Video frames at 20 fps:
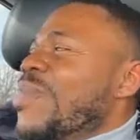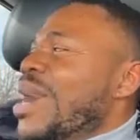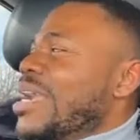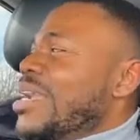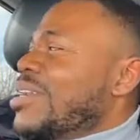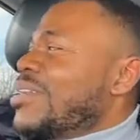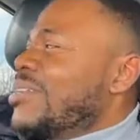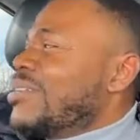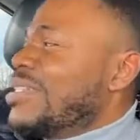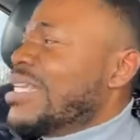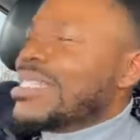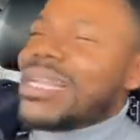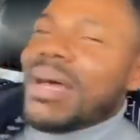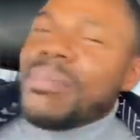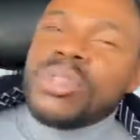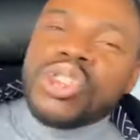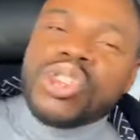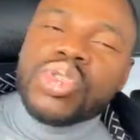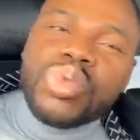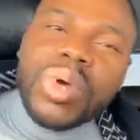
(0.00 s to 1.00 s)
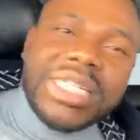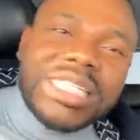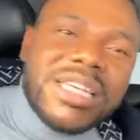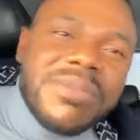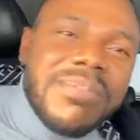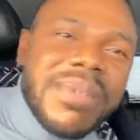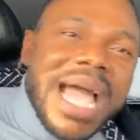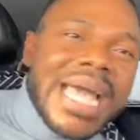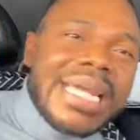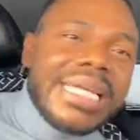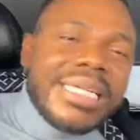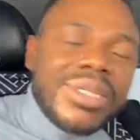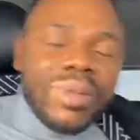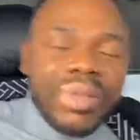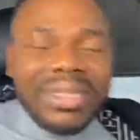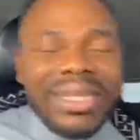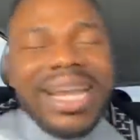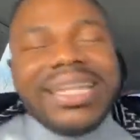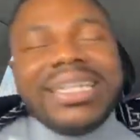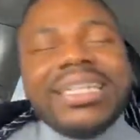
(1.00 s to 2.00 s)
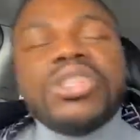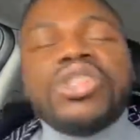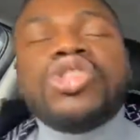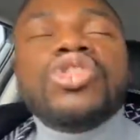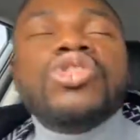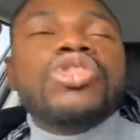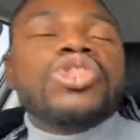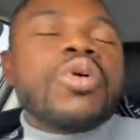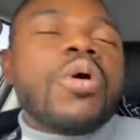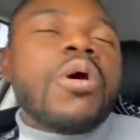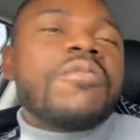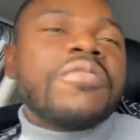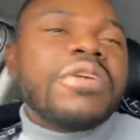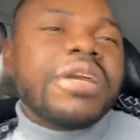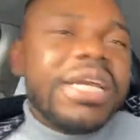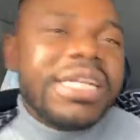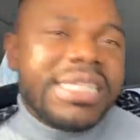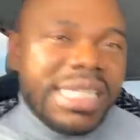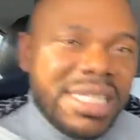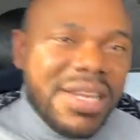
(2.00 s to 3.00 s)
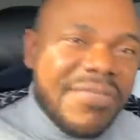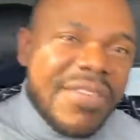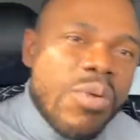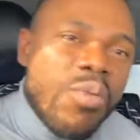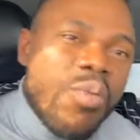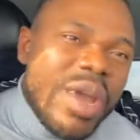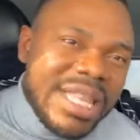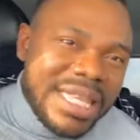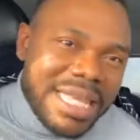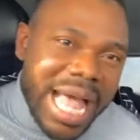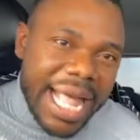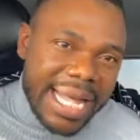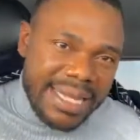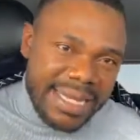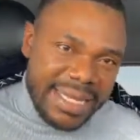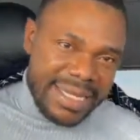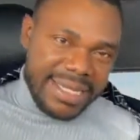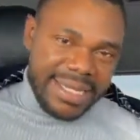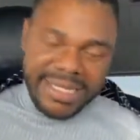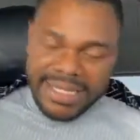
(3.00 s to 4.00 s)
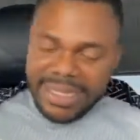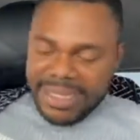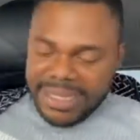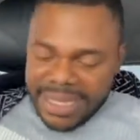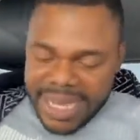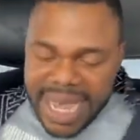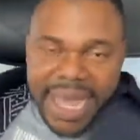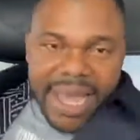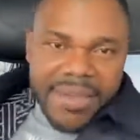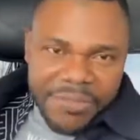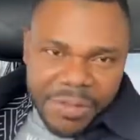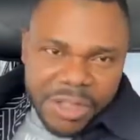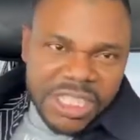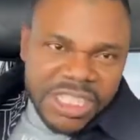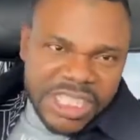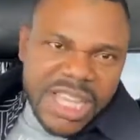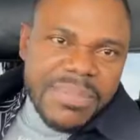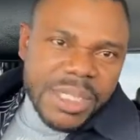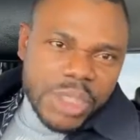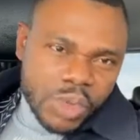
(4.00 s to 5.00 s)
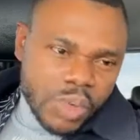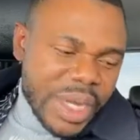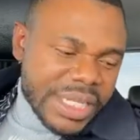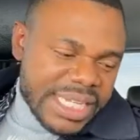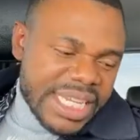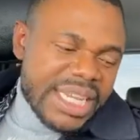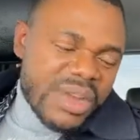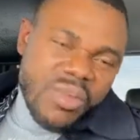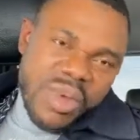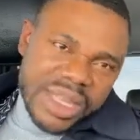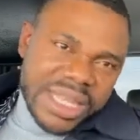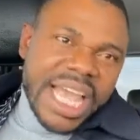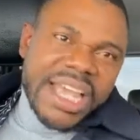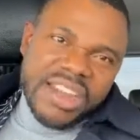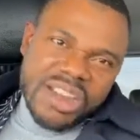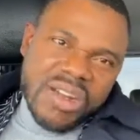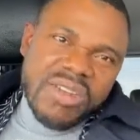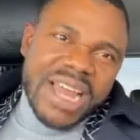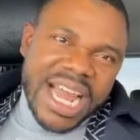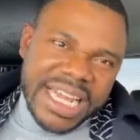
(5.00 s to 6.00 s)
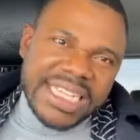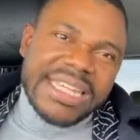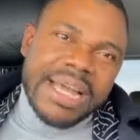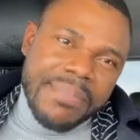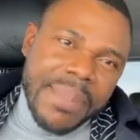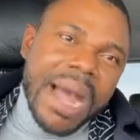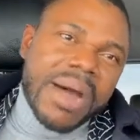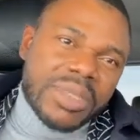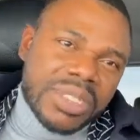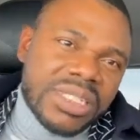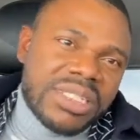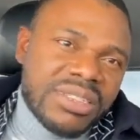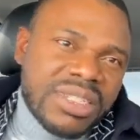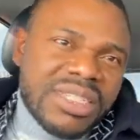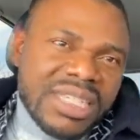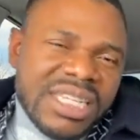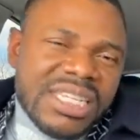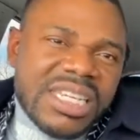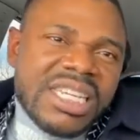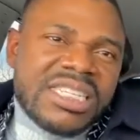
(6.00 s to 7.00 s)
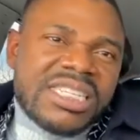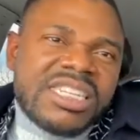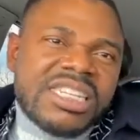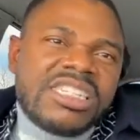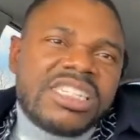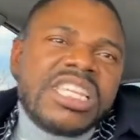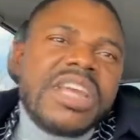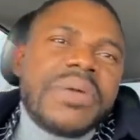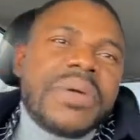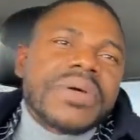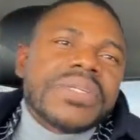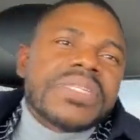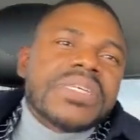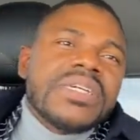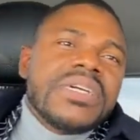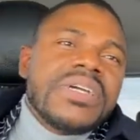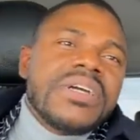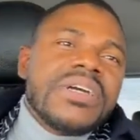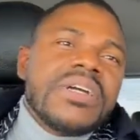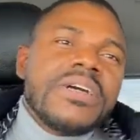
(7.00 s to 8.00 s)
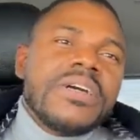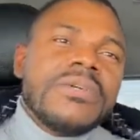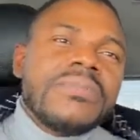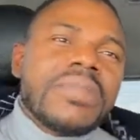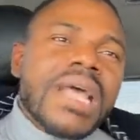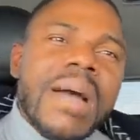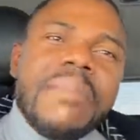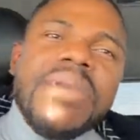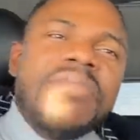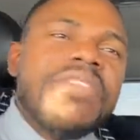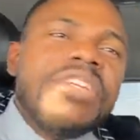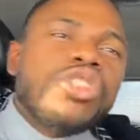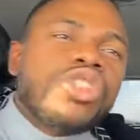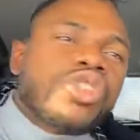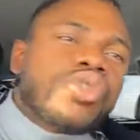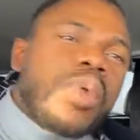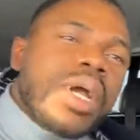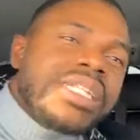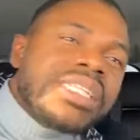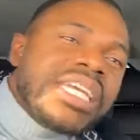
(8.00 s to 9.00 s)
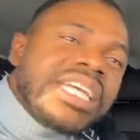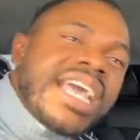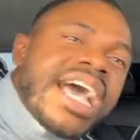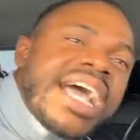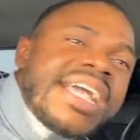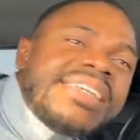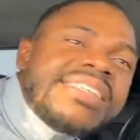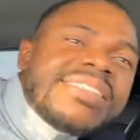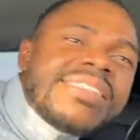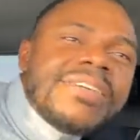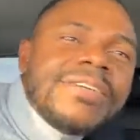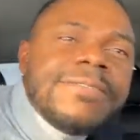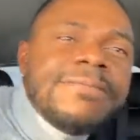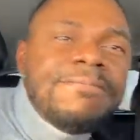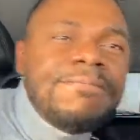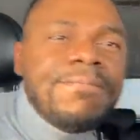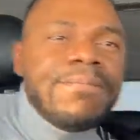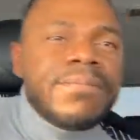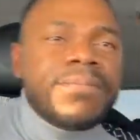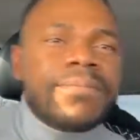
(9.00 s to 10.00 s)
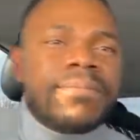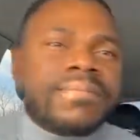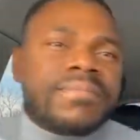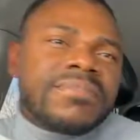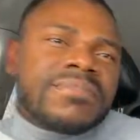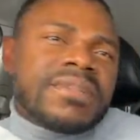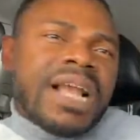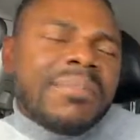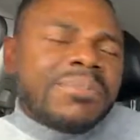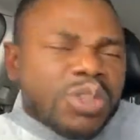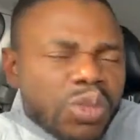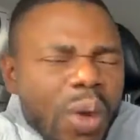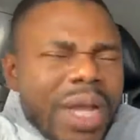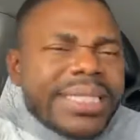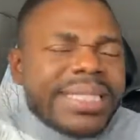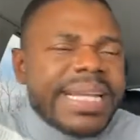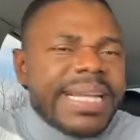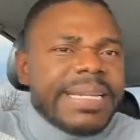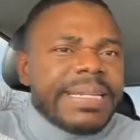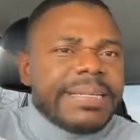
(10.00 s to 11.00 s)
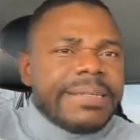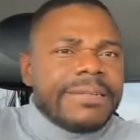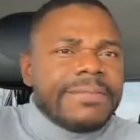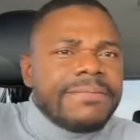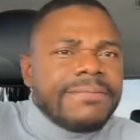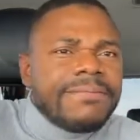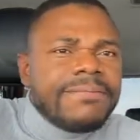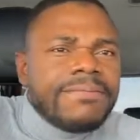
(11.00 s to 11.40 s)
oh my goodness, I'm sweating, man. I need to take this suit off. It is even winter. Eh? If you see me sweating in winter, you know that it's about. It's, it's, it's serious. I'm even sweating, guys. I'm sweating.